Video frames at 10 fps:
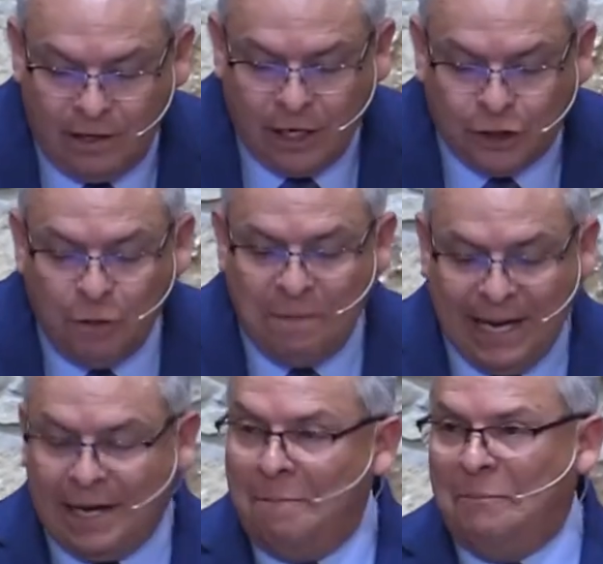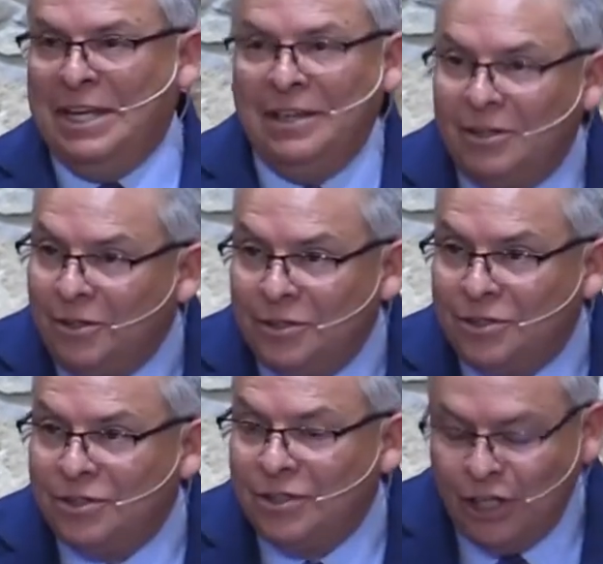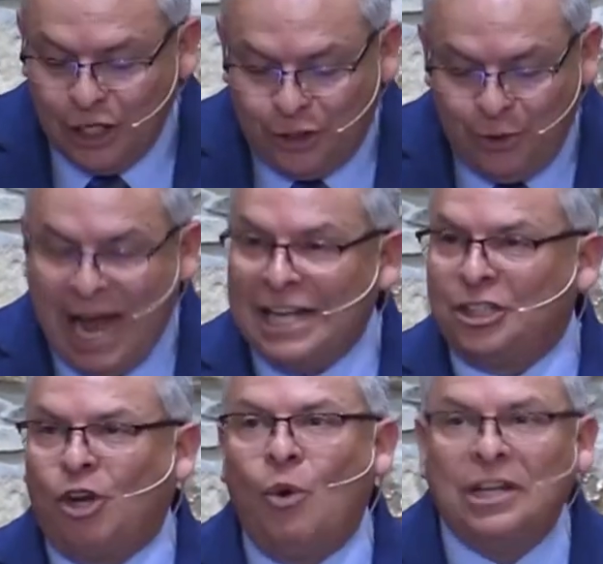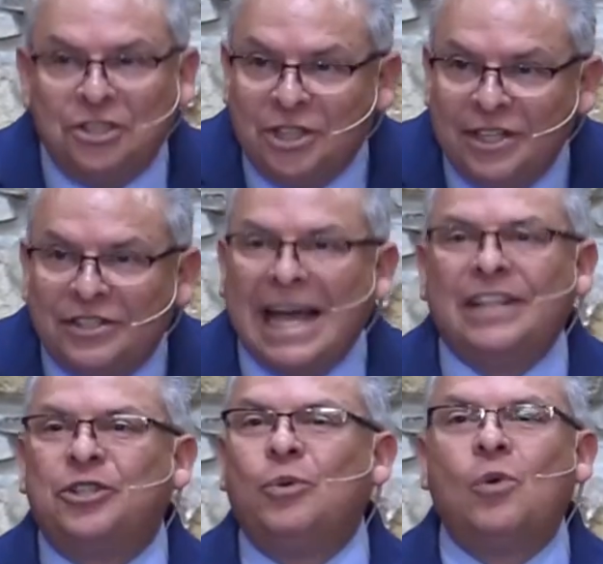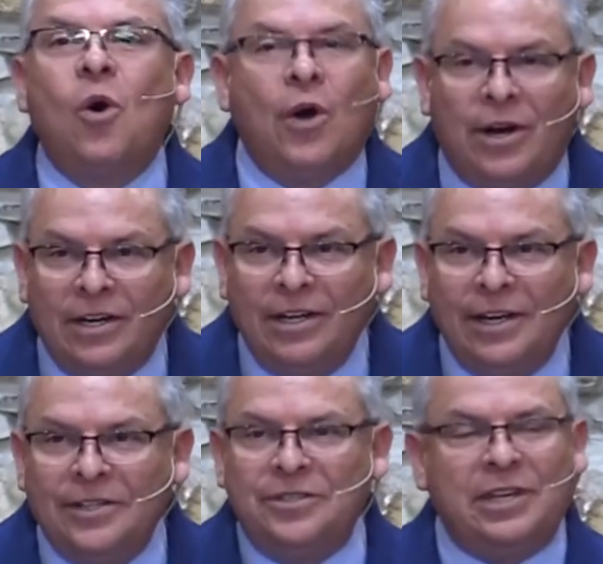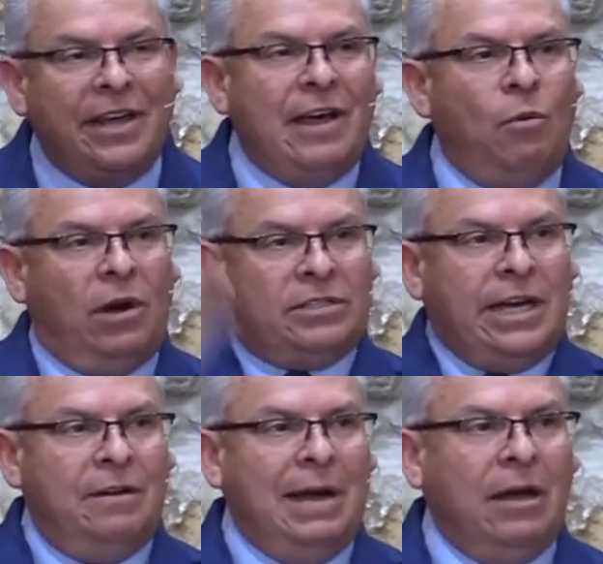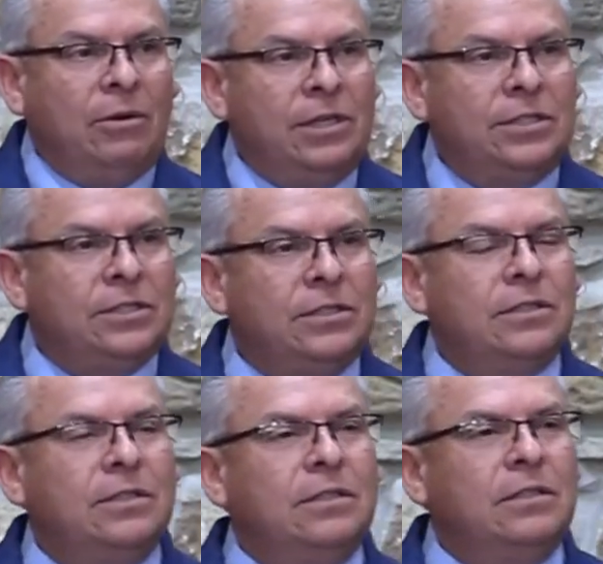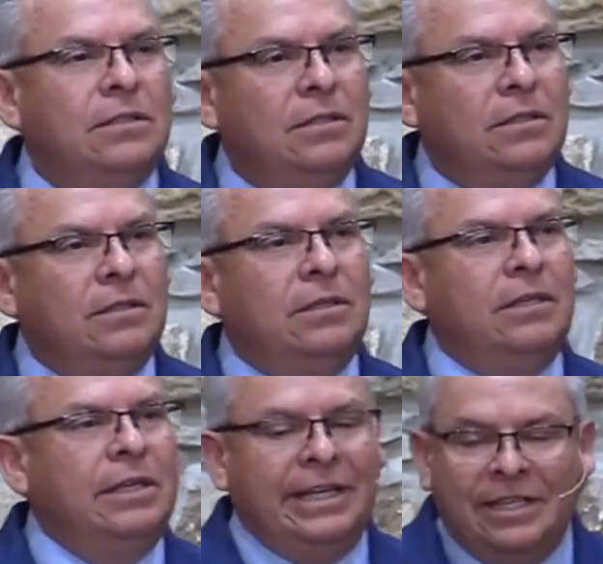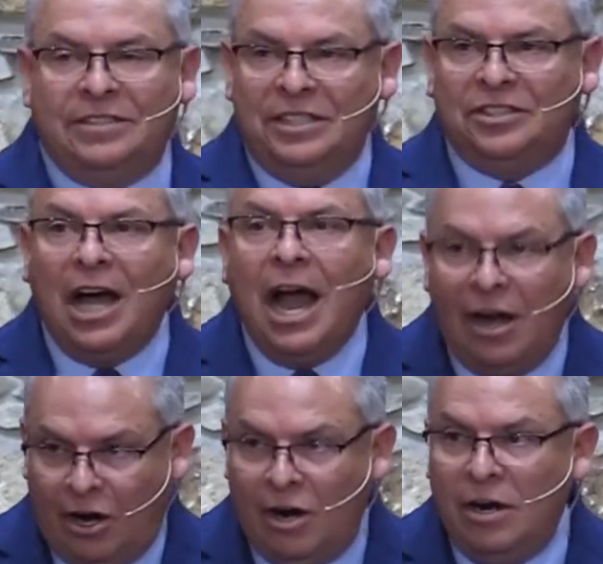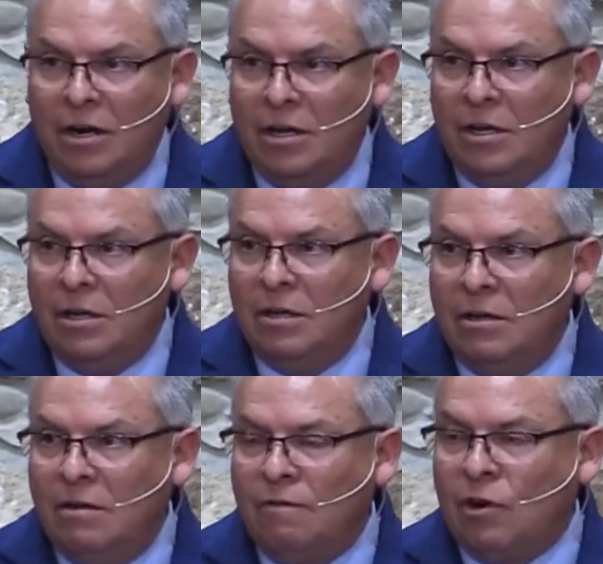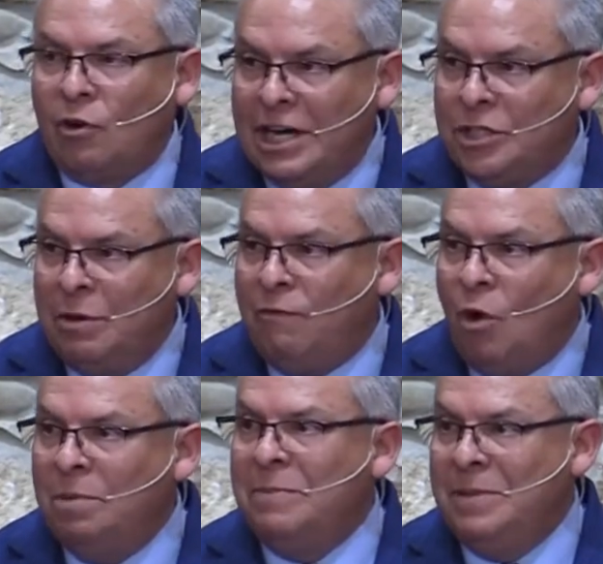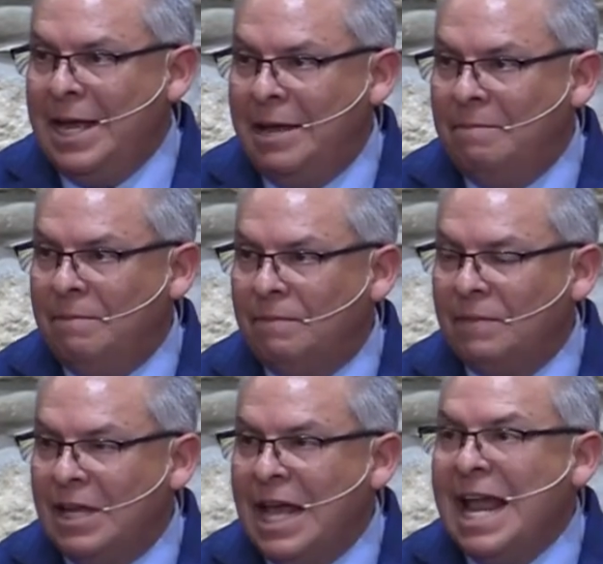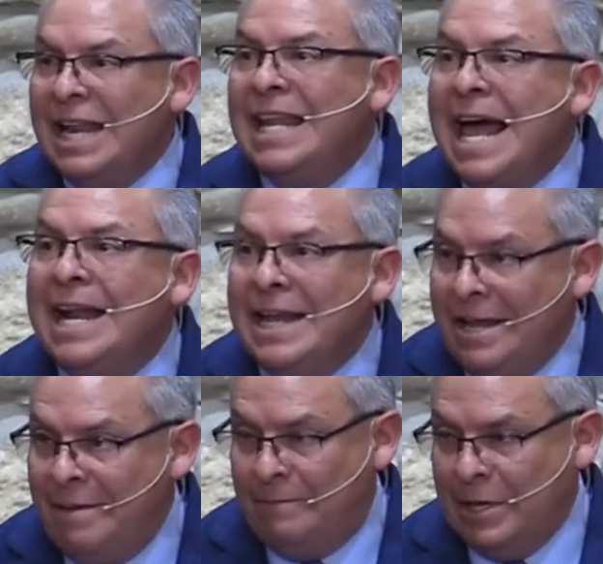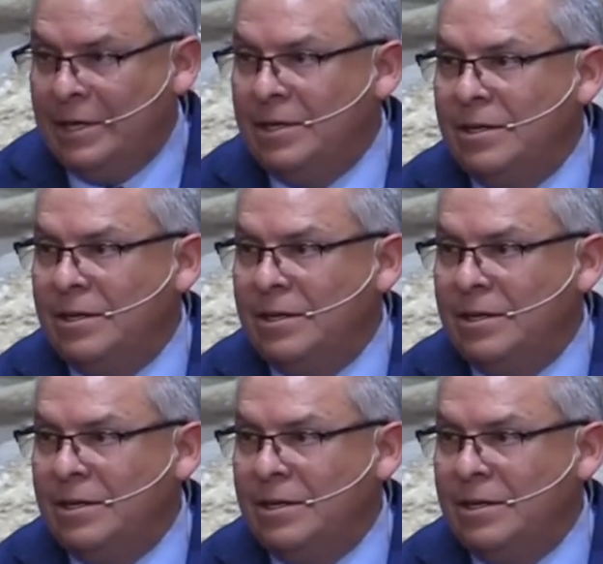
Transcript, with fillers: to make appeals, to ask questions, and to warn. You see how that works kind of backwards? His desire for Christ to be formed in them led him